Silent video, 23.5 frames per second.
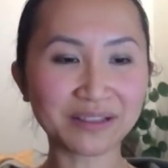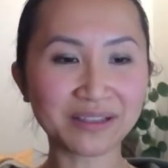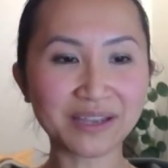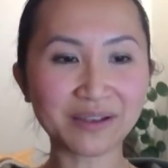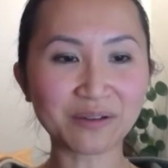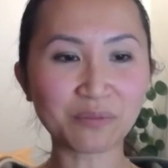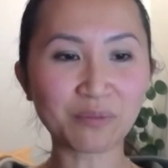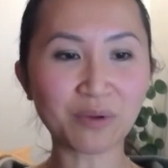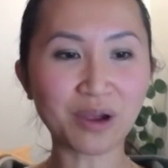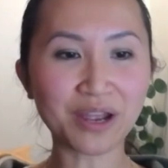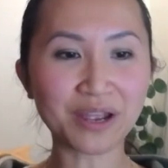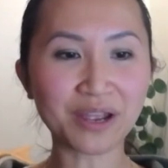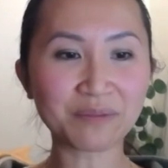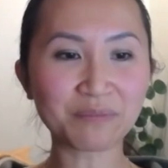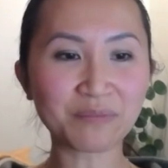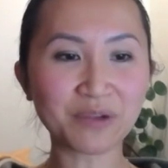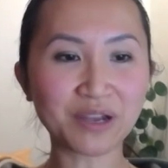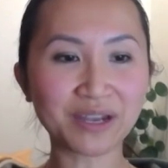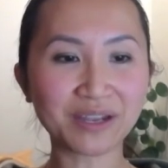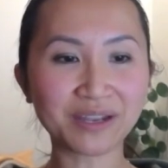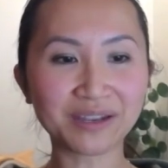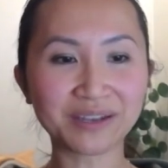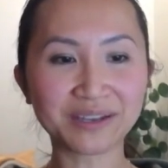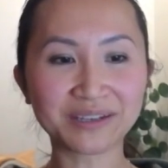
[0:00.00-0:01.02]
Like, why am
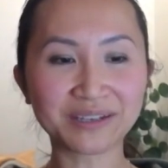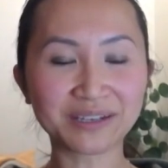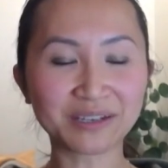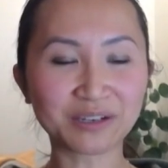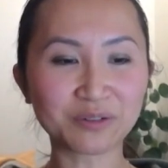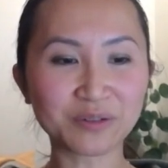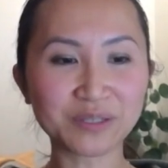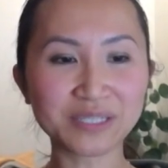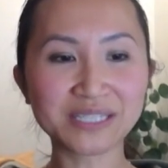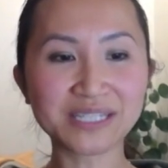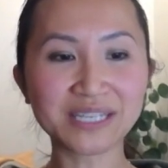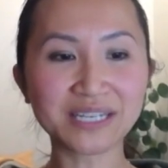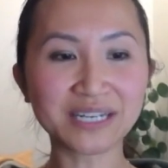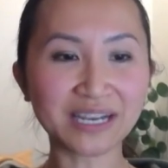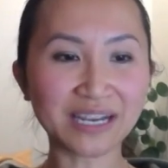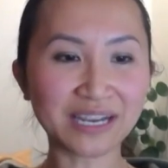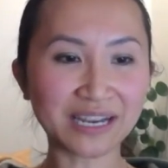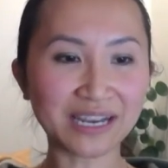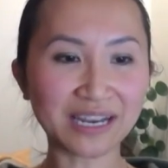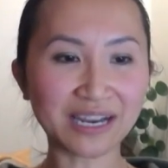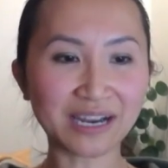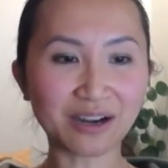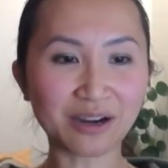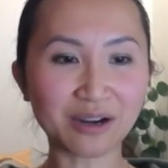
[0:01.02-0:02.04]
I,
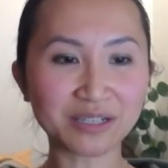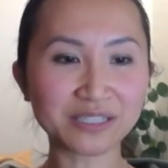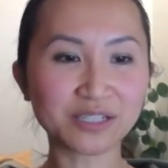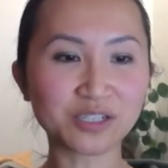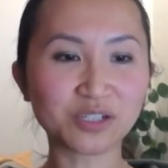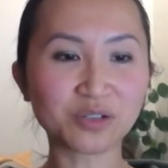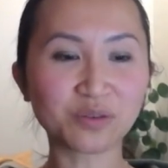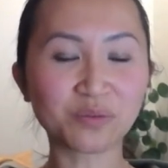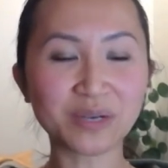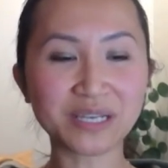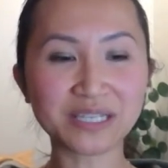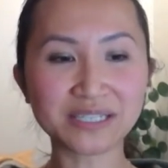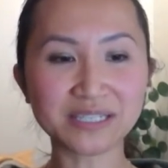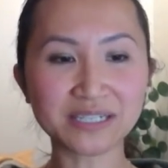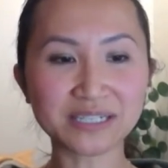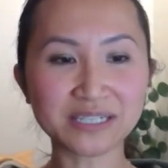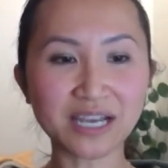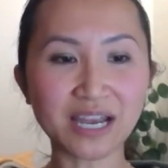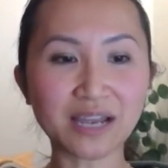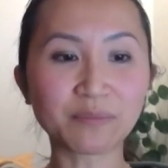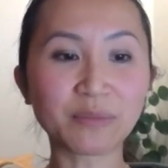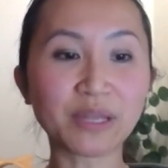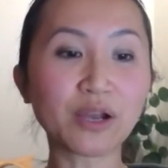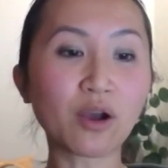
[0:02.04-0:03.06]
sitting here? It's such a waste of
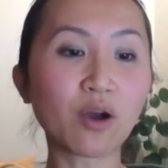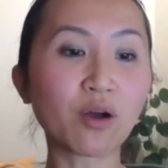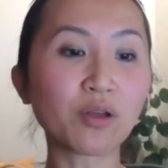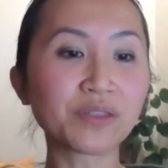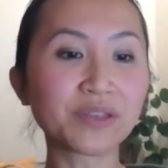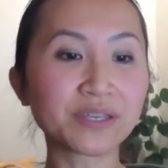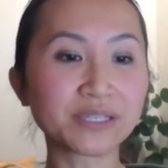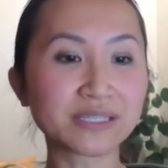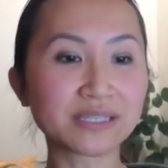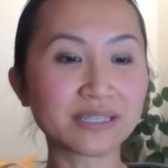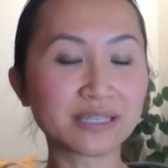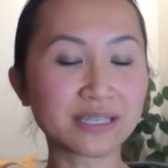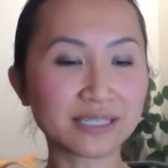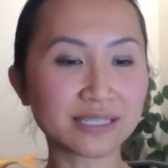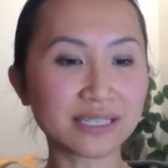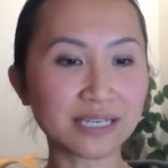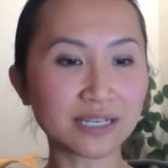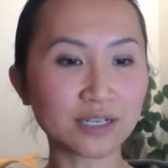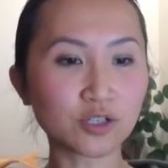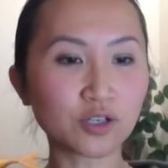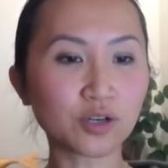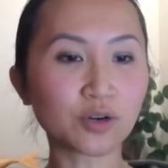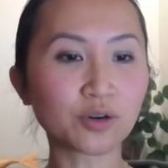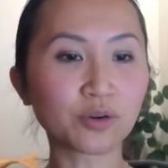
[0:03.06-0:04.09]
time. Like all this
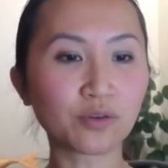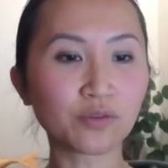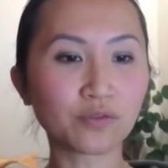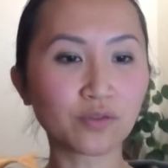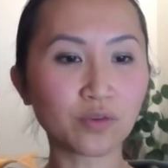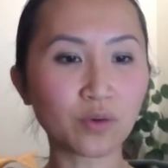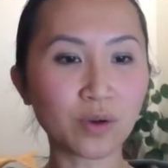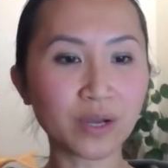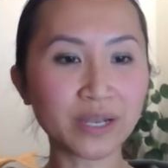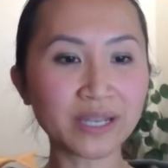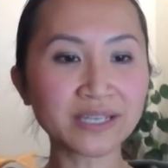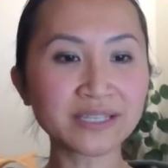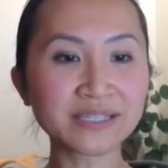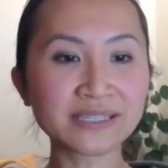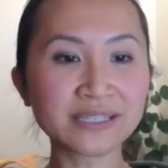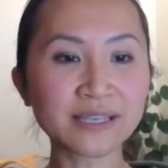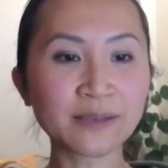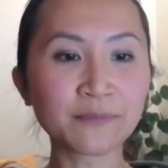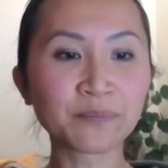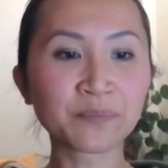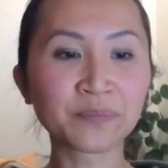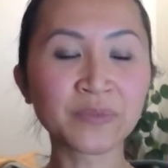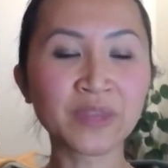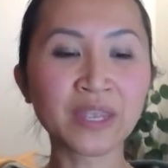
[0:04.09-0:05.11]
internal voice.
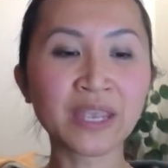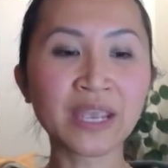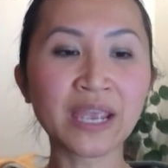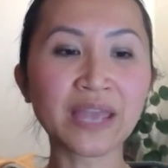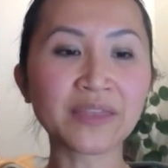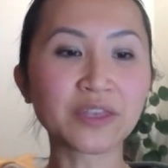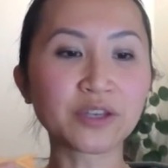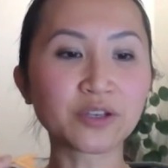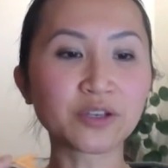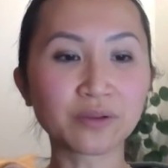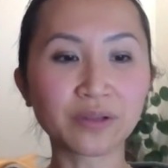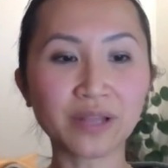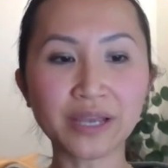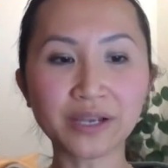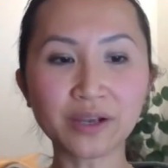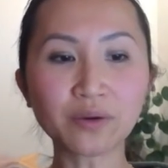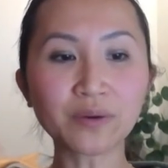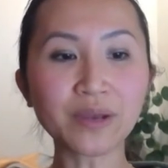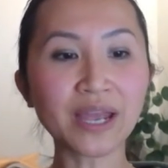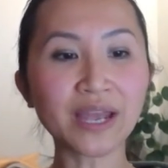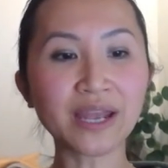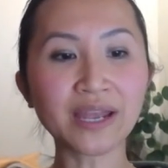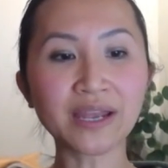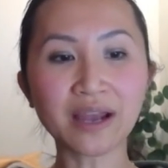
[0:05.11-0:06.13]
And then you're like,
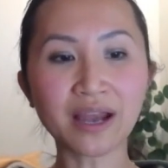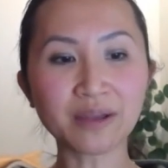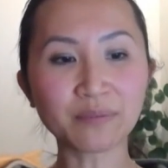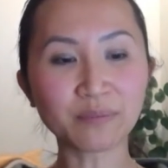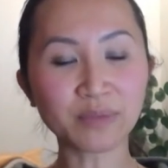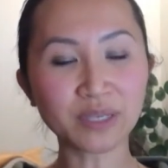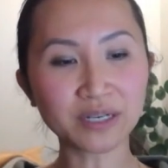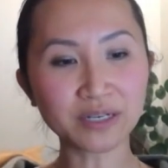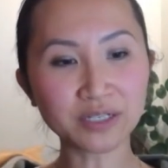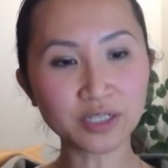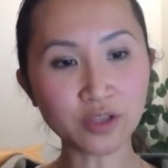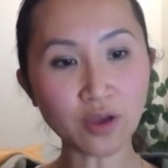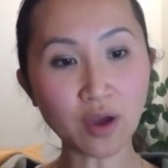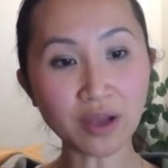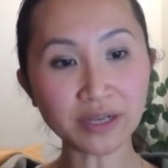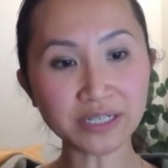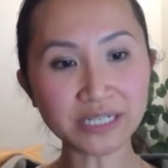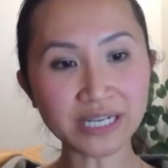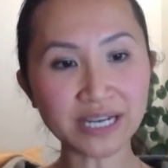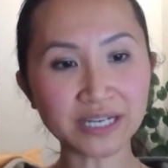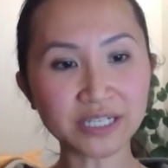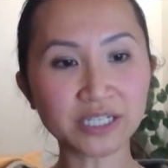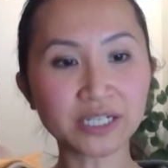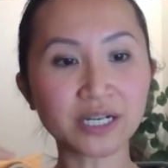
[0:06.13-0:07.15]
okay, I'm in a
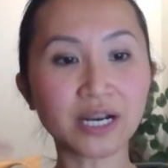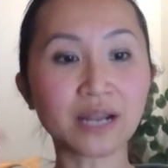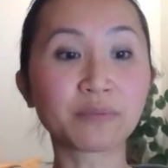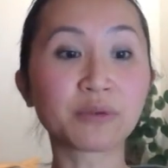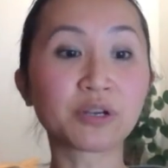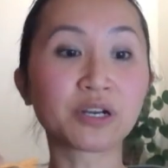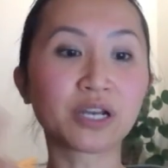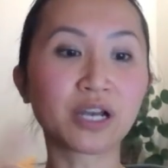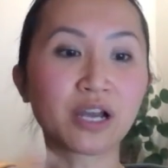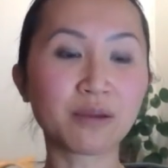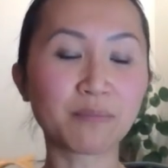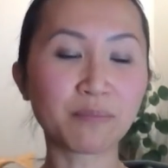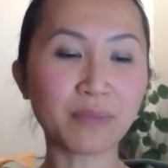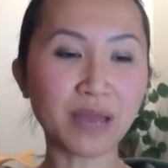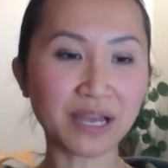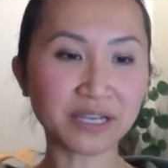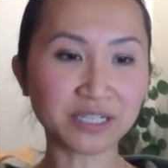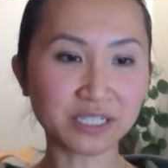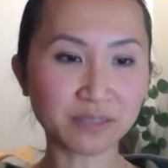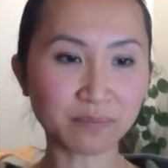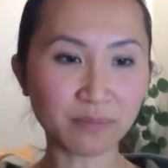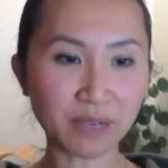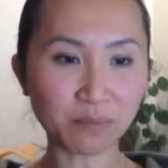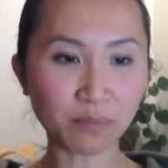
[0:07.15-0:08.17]
thought tangent. I'm going to come
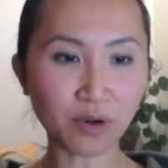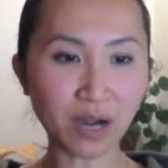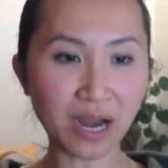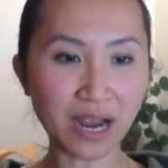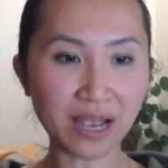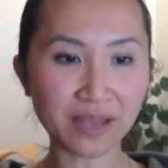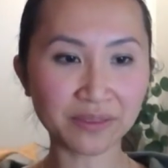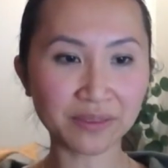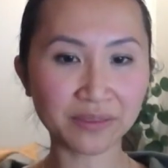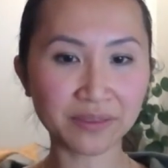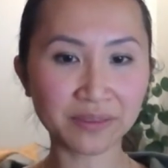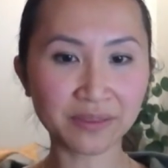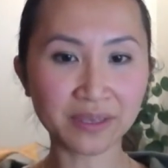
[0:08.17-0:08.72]
back to my breath.